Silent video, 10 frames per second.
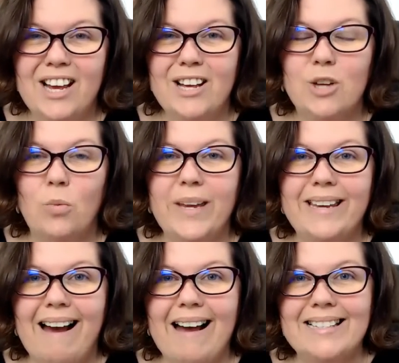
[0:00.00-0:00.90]
So we
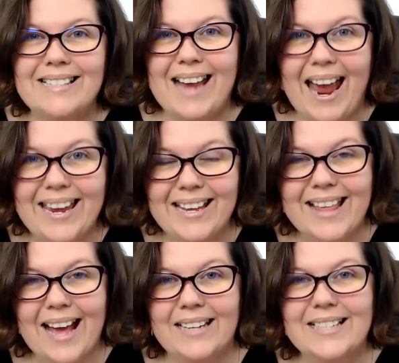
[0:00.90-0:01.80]
can't take
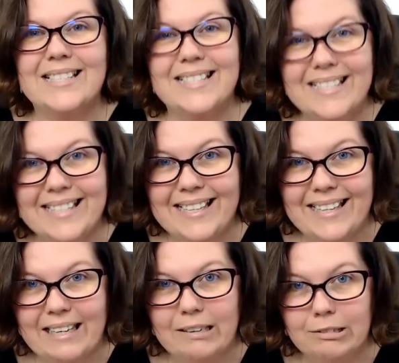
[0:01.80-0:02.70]
that
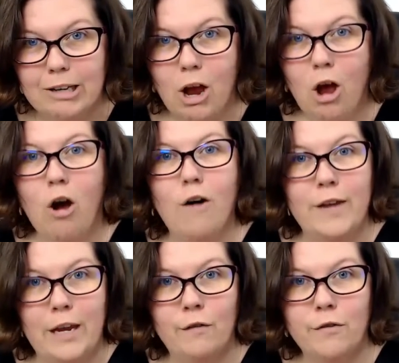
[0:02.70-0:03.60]
skill of
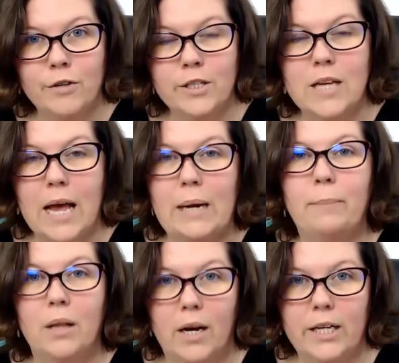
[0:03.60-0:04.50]
inference and
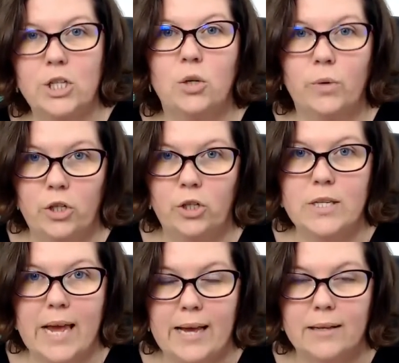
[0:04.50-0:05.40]
apply it to a new
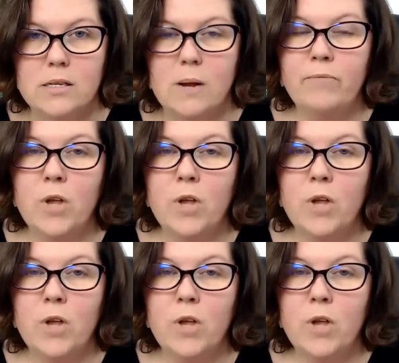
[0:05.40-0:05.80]
text.